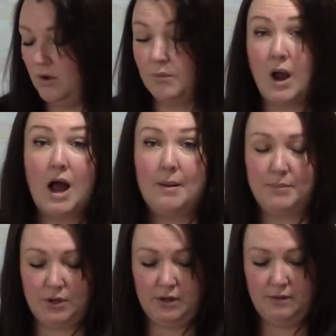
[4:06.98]
raw
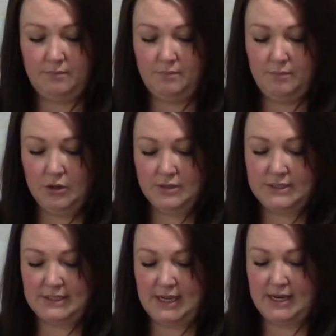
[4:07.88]
umber, burnt
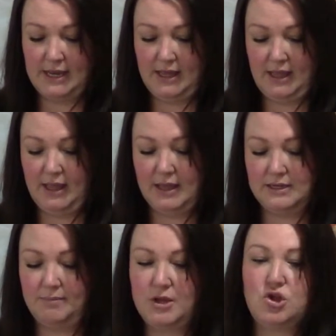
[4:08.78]
sienna, and a
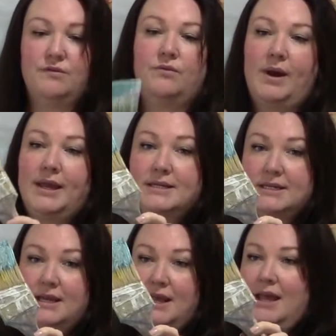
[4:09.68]
bunch of white.
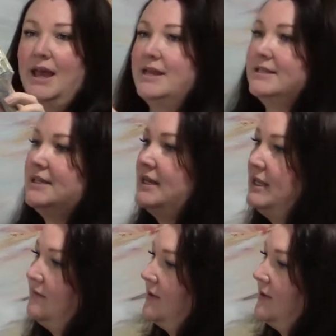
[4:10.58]
And it's going to give